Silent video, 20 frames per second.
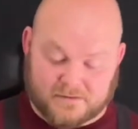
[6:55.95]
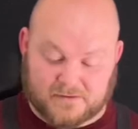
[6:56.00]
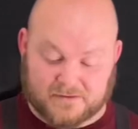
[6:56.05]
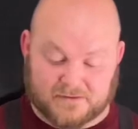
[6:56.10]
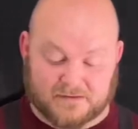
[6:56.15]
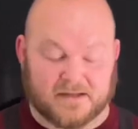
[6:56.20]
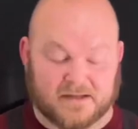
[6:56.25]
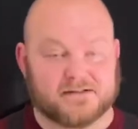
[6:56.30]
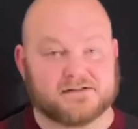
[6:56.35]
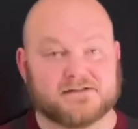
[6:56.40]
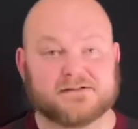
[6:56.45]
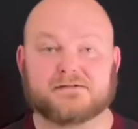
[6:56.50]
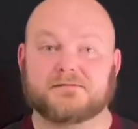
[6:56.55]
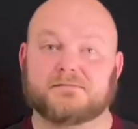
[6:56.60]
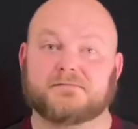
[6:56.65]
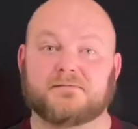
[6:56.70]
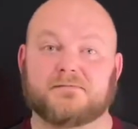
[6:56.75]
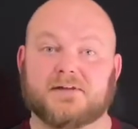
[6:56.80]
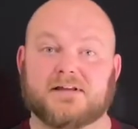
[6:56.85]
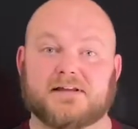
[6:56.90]
And let's
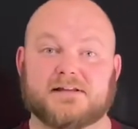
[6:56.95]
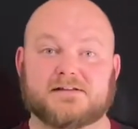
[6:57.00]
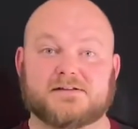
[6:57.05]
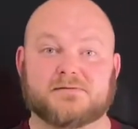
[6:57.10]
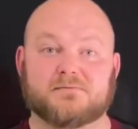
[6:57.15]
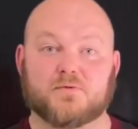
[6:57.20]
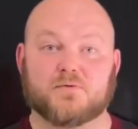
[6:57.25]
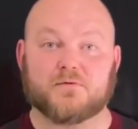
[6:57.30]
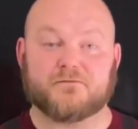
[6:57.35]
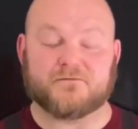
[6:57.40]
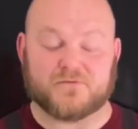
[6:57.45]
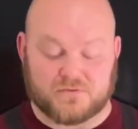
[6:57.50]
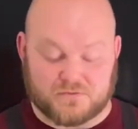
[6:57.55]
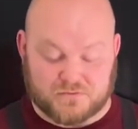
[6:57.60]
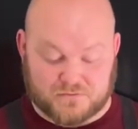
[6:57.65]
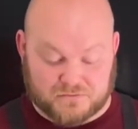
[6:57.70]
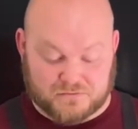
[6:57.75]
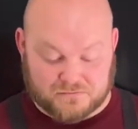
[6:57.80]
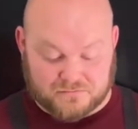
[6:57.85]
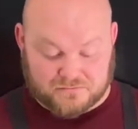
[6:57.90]
eat some more food.